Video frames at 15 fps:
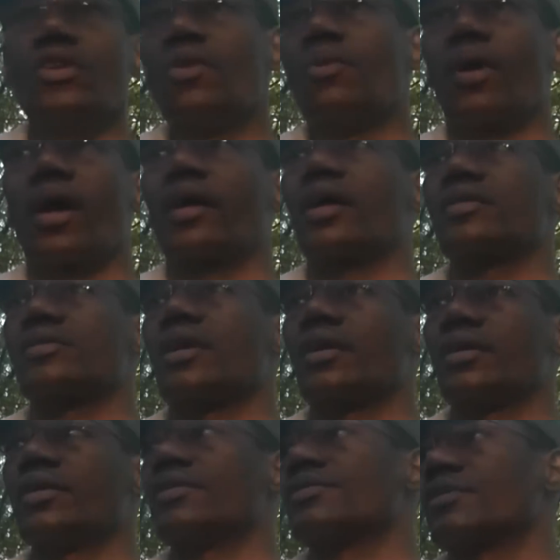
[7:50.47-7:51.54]
well, I guess I
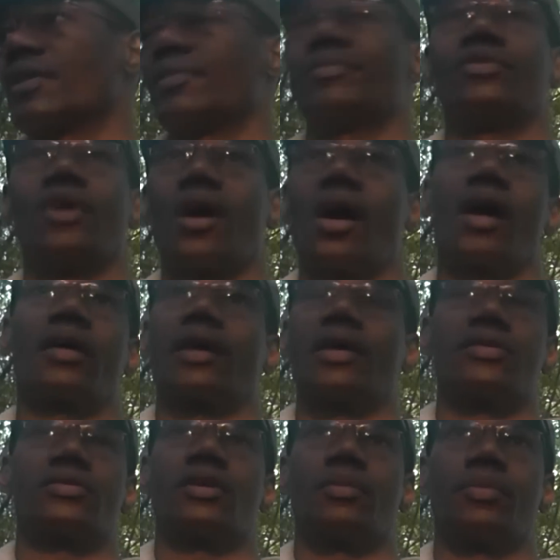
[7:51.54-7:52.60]
could say, no, I
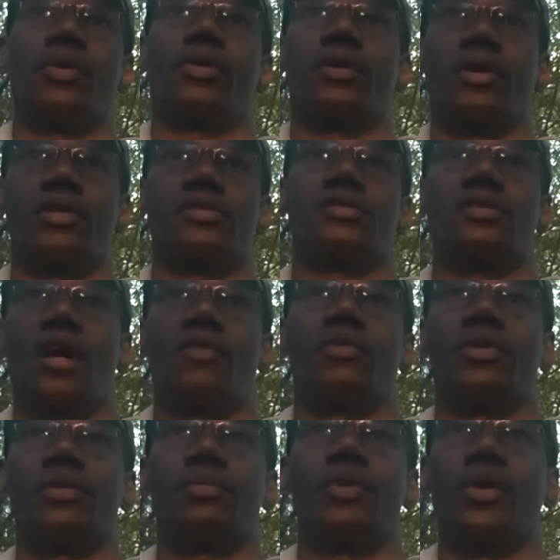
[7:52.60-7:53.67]
can't say broken because it's not
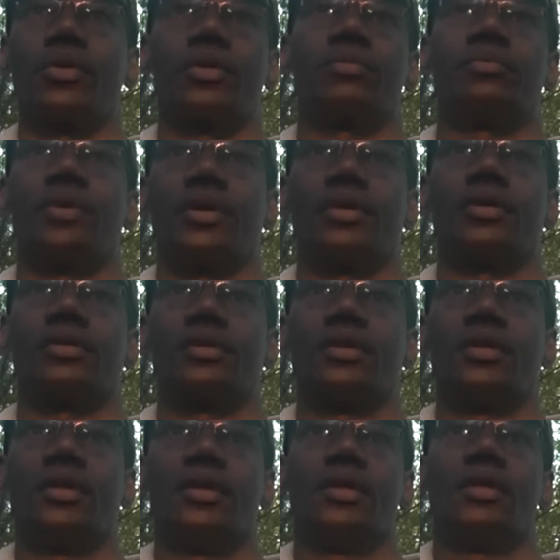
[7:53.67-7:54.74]
really broken, but it's
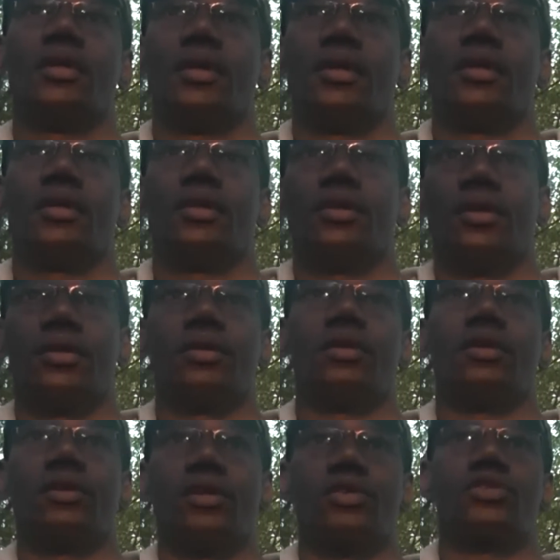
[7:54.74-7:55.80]

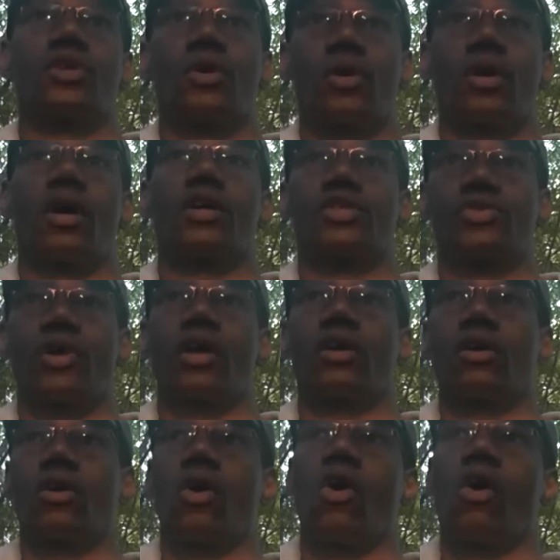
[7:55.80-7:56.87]
the soul
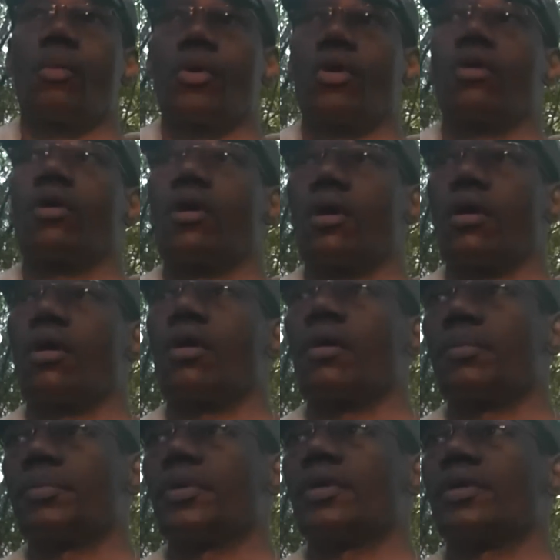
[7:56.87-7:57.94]
contract or
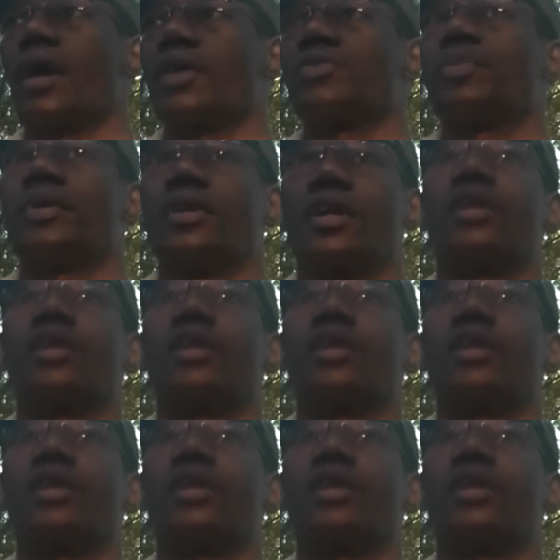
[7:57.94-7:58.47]
karma, it has been